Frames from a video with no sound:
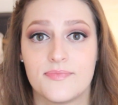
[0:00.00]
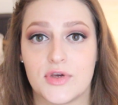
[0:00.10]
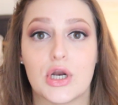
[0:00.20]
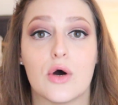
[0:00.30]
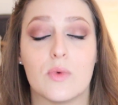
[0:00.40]

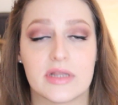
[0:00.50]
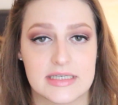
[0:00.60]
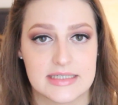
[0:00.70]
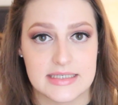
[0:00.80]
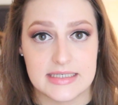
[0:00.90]
what
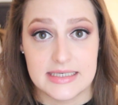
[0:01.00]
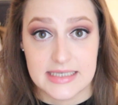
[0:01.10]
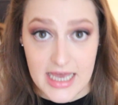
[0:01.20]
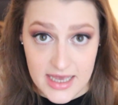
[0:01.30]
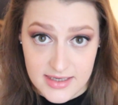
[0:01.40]
this disease
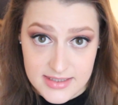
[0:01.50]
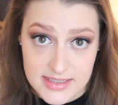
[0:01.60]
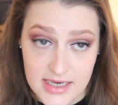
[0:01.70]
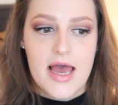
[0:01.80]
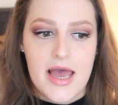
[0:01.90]

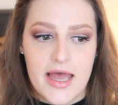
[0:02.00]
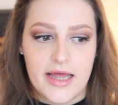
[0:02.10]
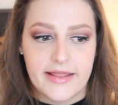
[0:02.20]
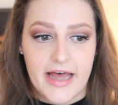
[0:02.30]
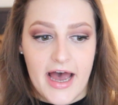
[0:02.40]
is,
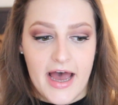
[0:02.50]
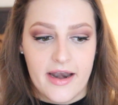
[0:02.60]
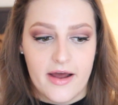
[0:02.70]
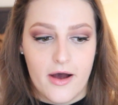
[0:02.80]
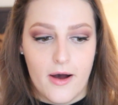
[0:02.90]
and that